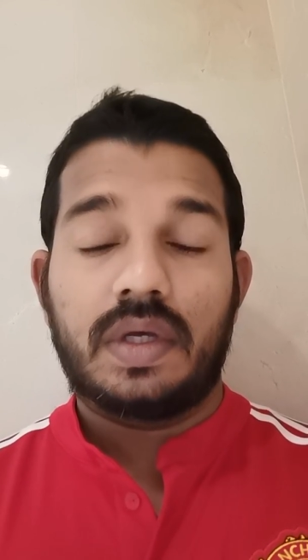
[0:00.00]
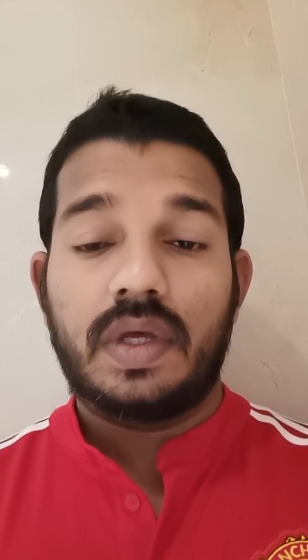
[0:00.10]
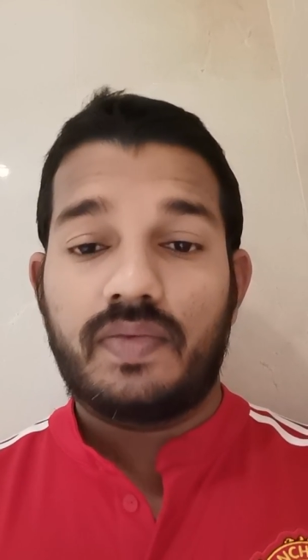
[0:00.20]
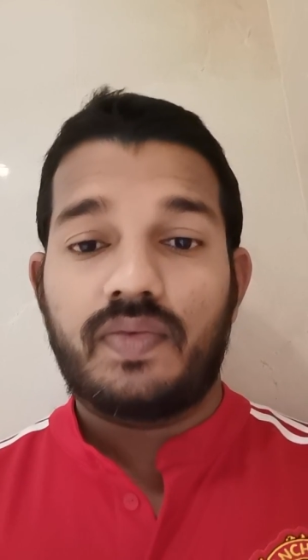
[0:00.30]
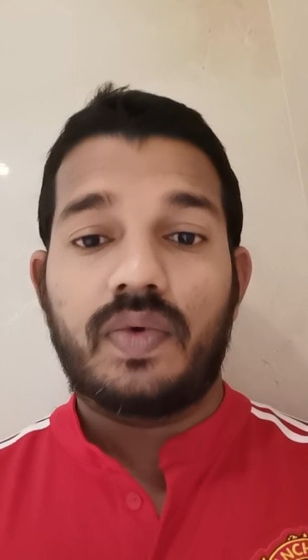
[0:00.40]

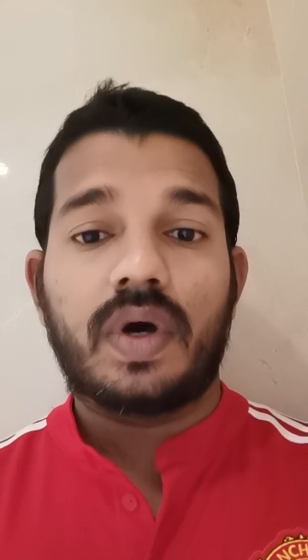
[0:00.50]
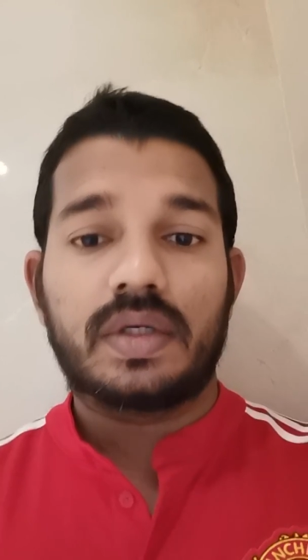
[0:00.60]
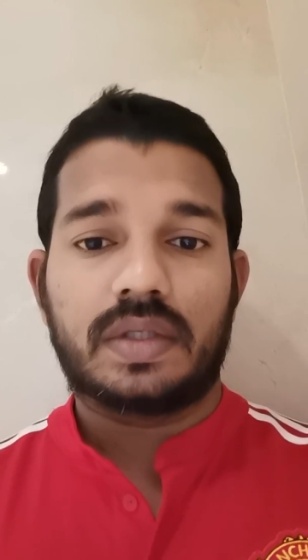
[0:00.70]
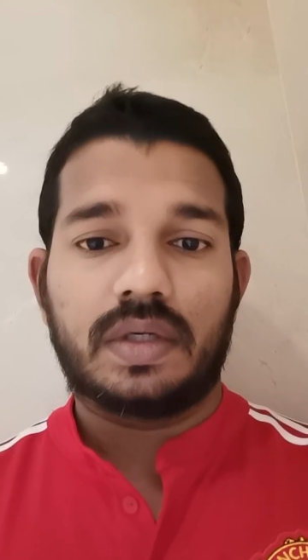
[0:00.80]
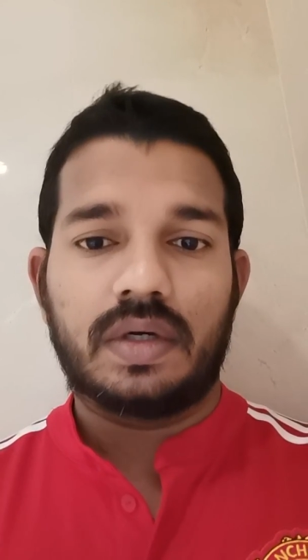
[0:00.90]
If you
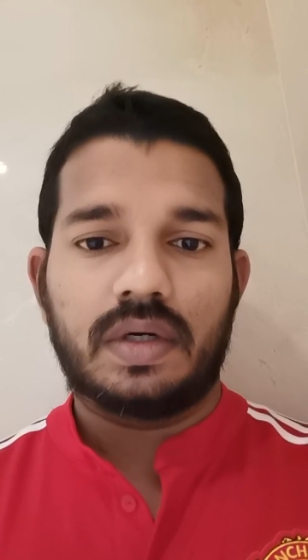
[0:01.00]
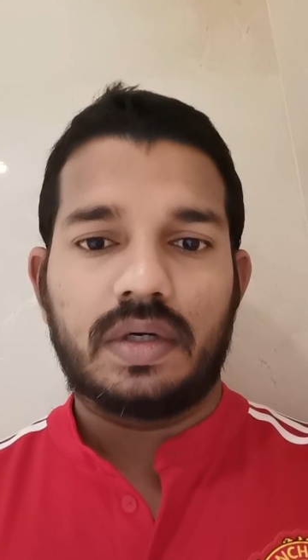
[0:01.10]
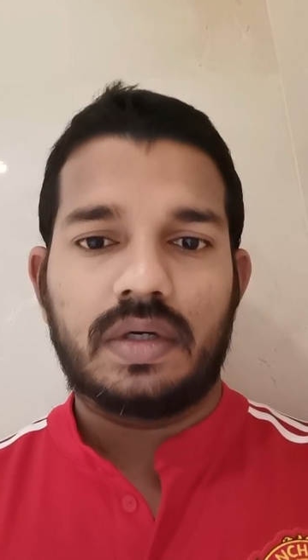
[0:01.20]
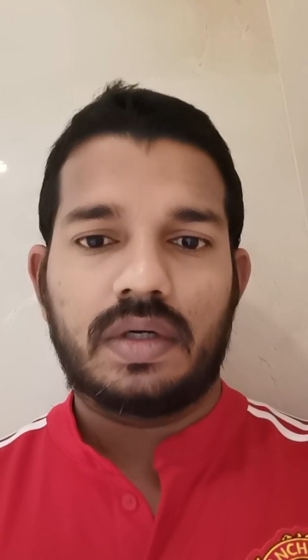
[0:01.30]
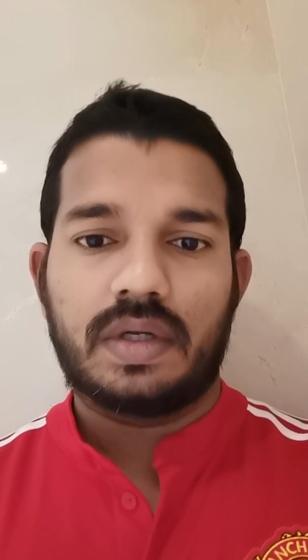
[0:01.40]
are single
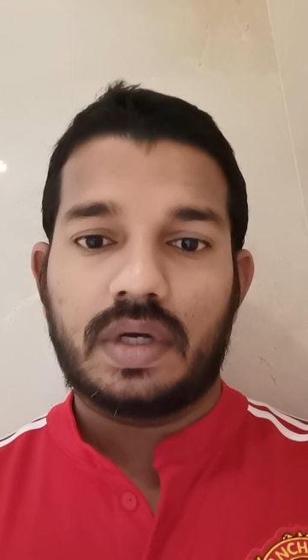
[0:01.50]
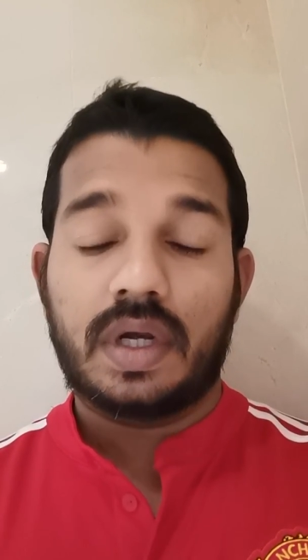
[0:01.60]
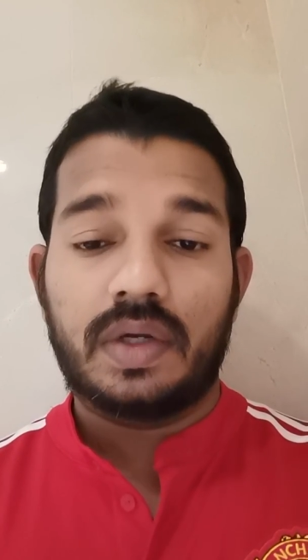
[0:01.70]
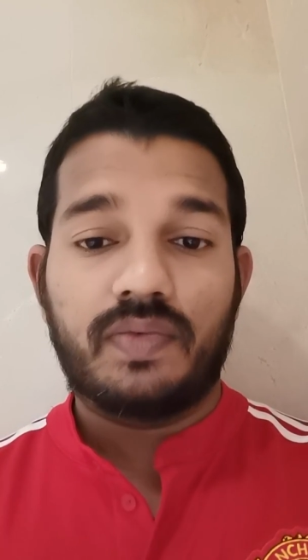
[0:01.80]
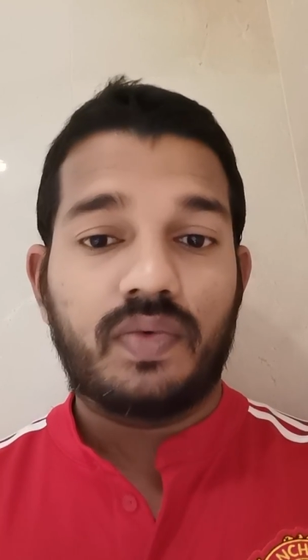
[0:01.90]

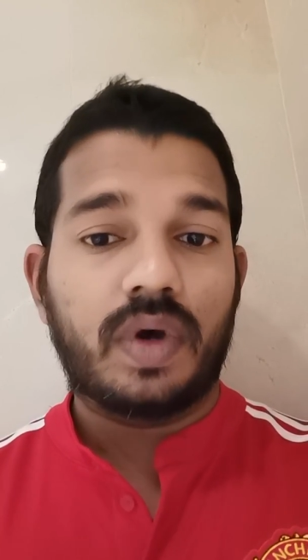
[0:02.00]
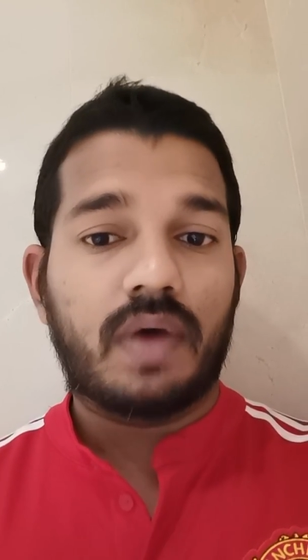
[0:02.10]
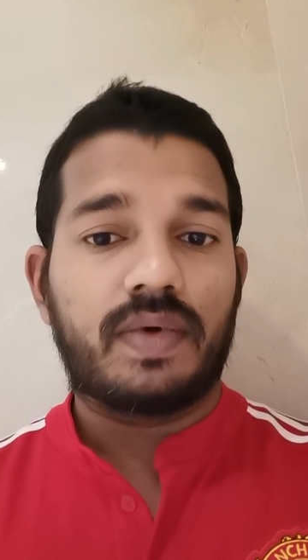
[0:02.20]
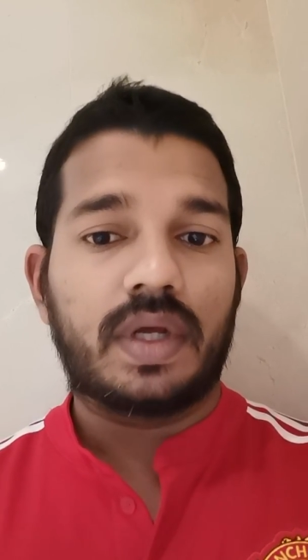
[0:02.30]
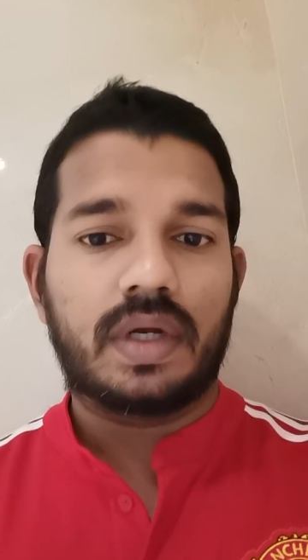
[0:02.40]
and if you
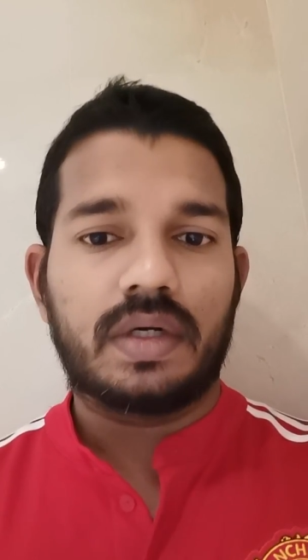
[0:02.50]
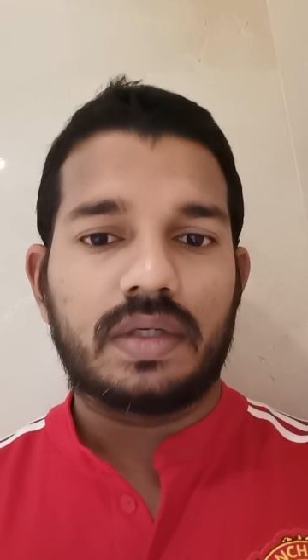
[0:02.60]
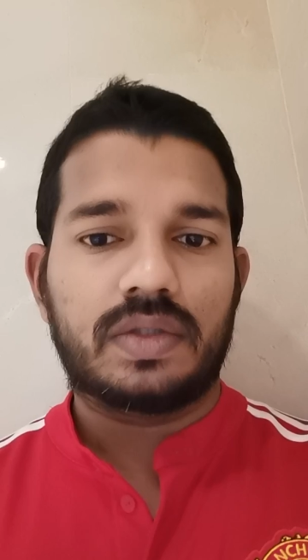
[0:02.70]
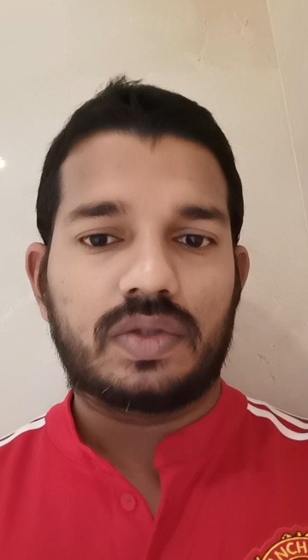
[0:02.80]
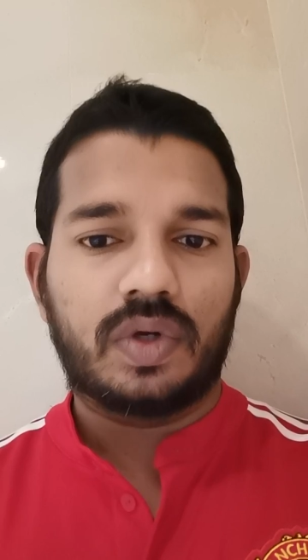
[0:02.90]
have
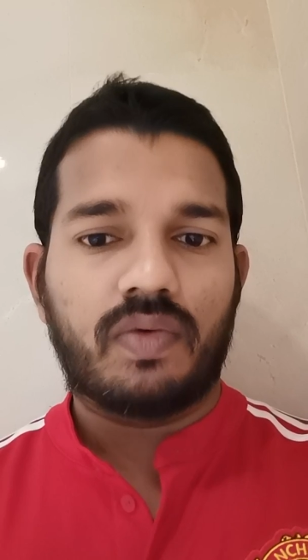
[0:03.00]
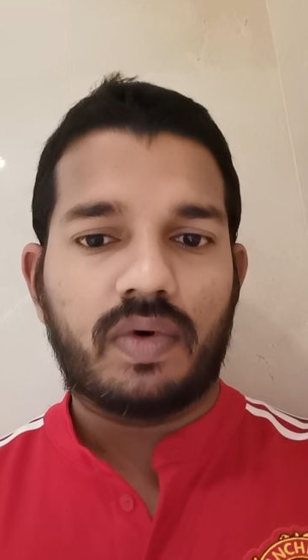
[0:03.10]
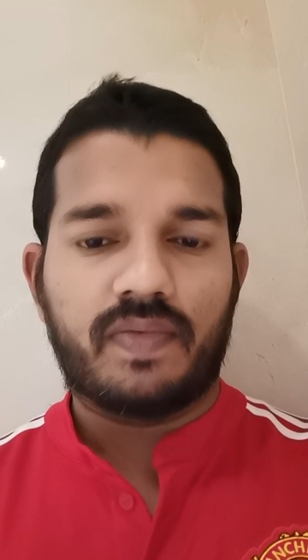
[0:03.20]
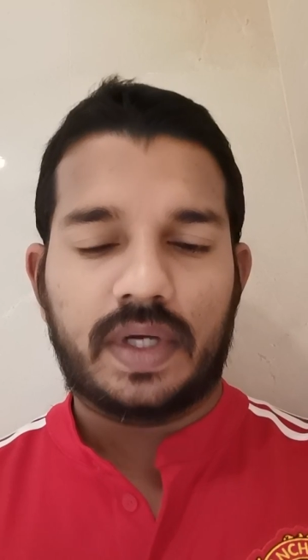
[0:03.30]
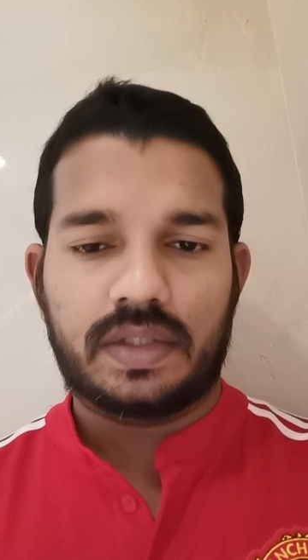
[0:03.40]
taken
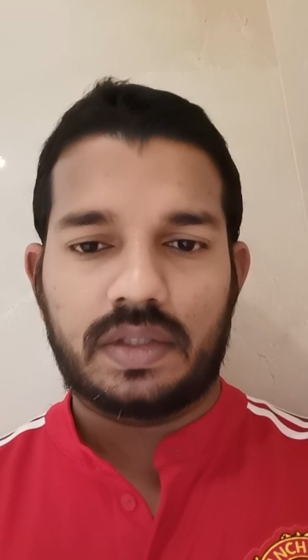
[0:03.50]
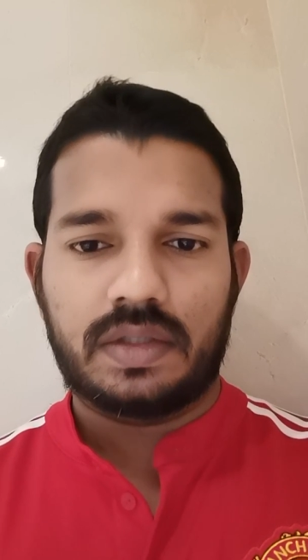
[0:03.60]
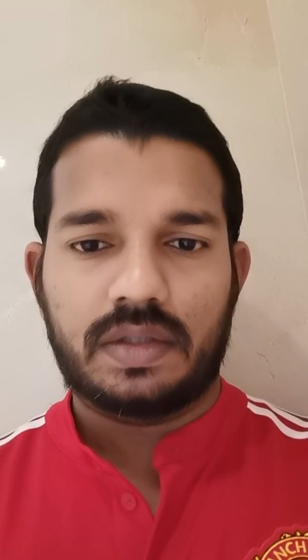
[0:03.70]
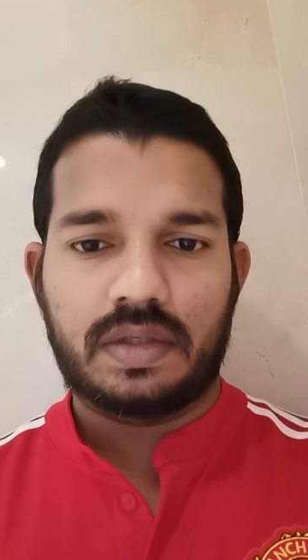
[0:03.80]
Sinopharm vaccine,